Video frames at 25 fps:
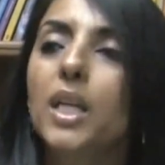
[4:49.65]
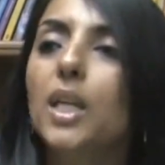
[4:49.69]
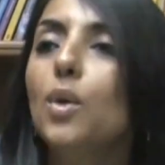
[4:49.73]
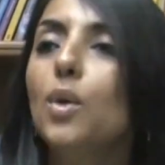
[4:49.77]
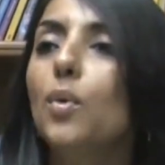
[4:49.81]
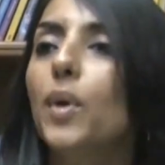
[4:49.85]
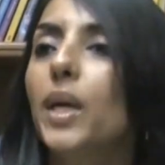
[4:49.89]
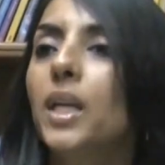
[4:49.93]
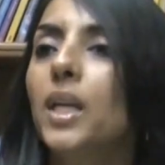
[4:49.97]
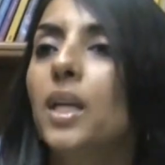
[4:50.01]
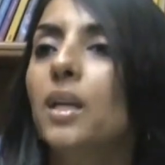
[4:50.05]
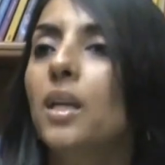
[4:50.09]
who
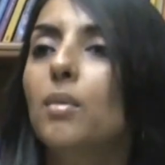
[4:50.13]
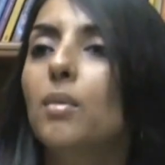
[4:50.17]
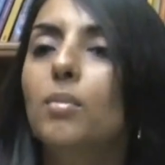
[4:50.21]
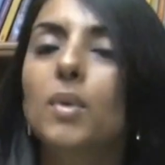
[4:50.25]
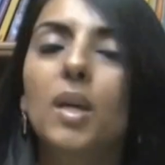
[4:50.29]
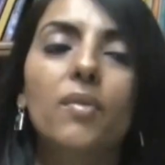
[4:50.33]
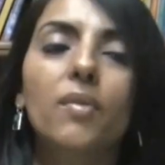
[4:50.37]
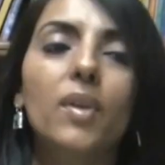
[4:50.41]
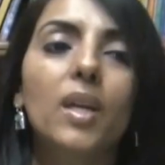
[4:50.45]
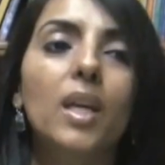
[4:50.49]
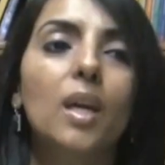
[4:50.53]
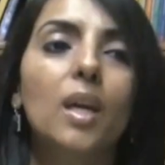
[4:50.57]
ended up
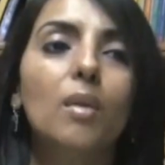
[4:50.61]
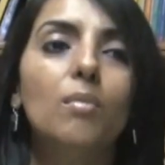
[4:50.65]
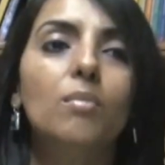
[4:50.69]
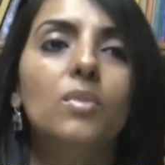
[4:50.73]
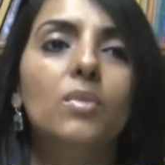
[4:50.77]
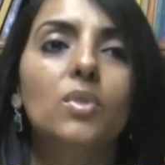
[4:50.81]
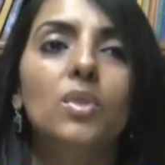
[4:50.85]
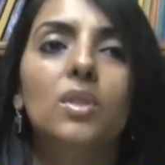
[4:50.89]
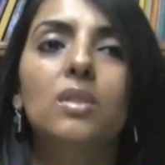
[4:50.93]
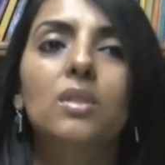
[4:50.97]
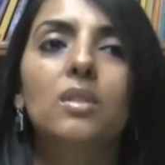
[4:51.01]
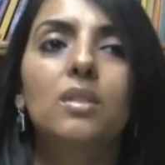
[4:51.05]
giving him
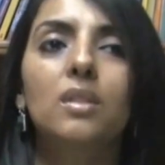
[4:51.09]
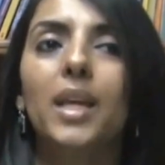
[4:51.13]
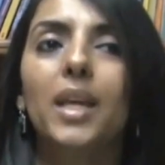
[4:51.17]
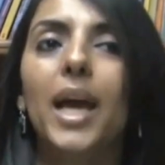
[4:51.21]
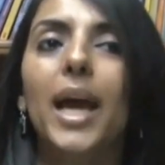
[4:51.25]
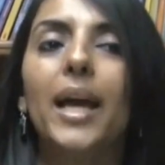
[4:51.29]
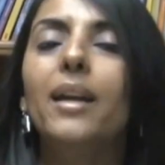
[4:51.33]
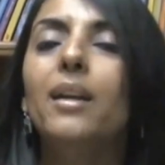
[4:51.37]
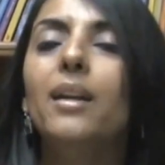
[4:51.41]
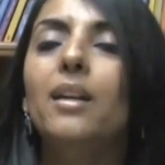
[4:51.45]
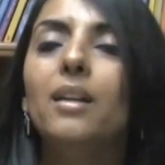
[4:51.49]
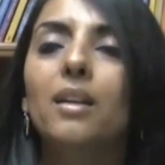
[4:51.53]
just
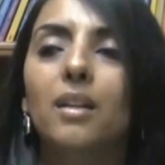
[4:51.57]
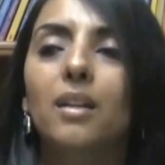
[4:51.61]
character